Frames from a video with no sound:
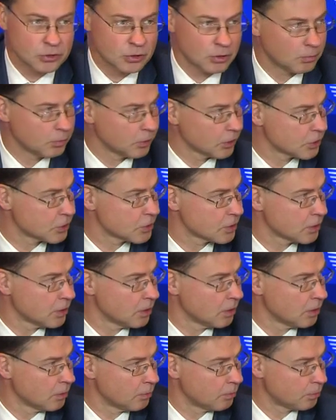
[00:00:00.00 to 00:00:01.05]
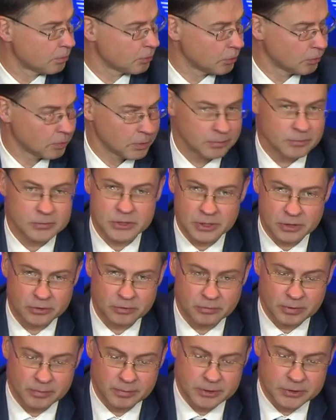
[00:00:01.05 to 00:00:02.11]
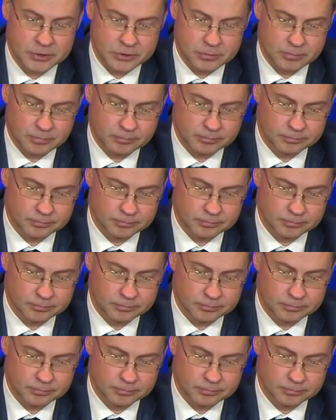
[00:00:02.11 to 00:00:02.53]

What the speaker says: complex problem. Thank you very much.